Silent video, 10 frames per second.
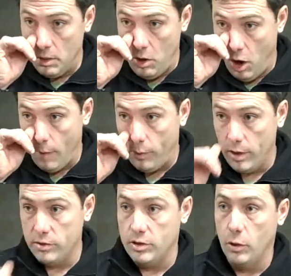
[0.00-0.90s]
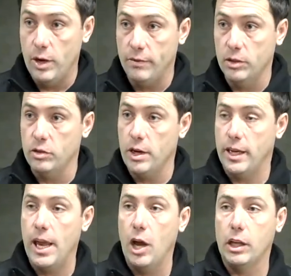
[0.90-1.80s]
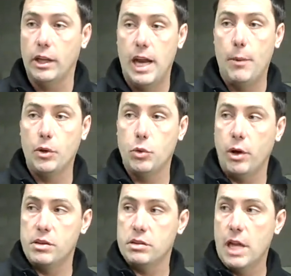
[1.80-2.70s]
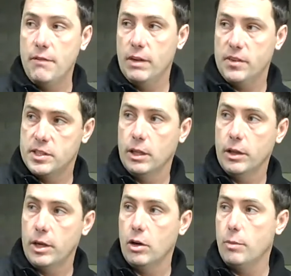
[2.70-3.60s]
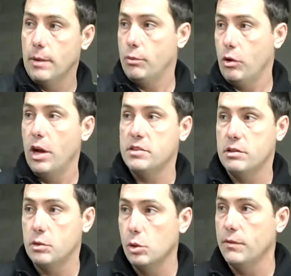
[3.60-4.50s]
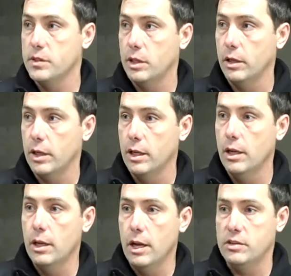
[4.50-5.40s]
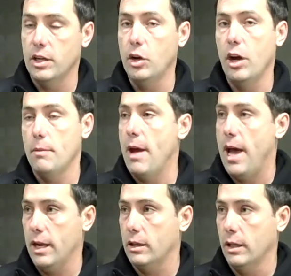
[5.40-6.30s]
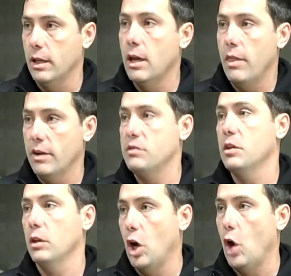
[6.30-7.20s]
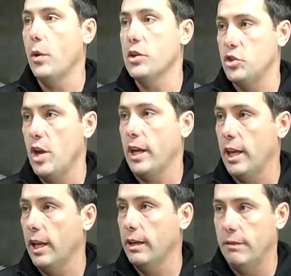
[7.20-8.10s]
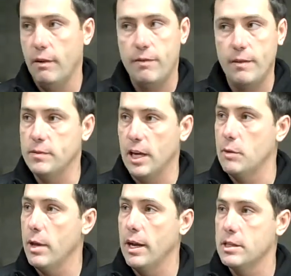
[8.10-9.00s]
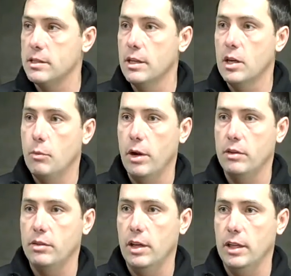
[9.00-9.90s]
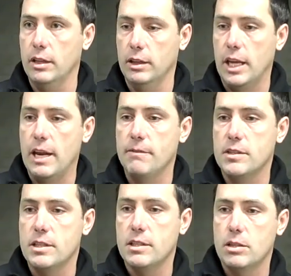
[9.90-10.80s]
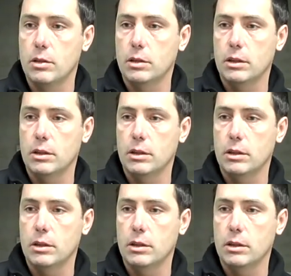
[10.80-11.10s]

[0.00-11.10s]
the operators don't have to try to calculate how much water is leaving the facility or being processed through the facility. It's done automatically. They're still always checking it every 15 minutes, but it leaves